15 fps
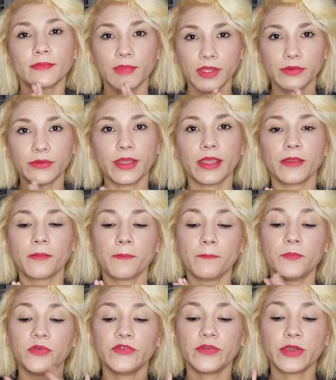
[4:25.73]
Okay,
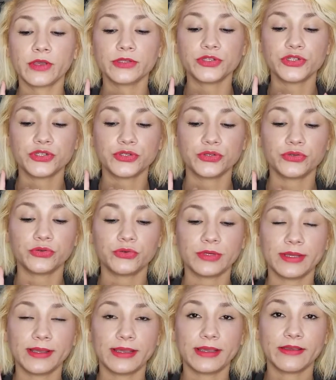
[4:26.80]
moving on to
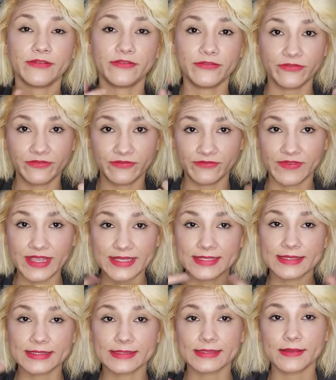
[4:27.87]

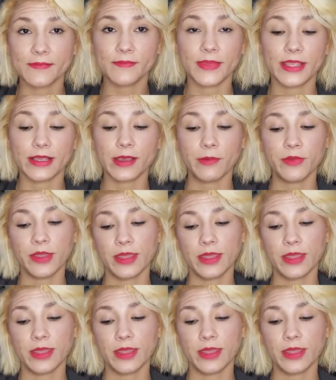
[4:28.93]
face makeup.